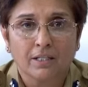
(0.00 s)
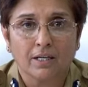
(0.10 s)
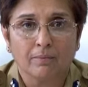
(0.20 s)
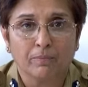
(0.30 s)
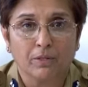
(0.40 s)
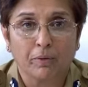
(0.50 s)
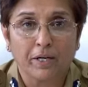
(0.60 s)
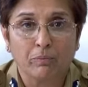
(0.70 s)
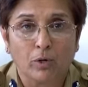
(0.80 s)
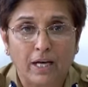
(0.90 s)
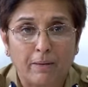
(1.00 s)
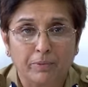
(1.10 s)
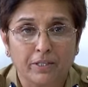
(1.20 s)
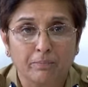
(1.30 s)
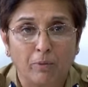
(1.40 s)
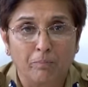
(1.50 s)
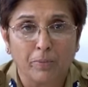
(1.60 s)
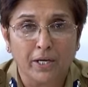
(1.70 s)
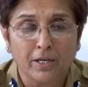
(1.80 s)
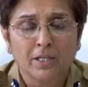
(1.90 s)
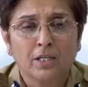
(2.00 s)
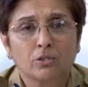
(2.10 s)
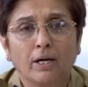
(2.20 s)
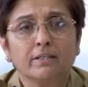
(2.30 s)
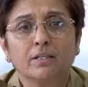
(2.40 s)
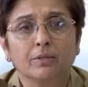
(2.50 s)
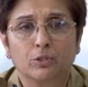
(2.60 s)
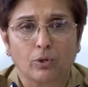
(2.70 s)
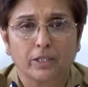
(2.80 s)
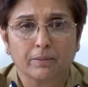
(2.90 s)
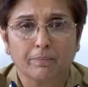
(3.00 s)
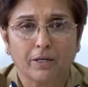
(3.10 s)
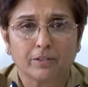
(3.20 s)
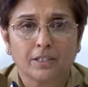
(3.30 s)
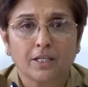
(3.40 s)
the way what happened in Bombay. So I think we're talking about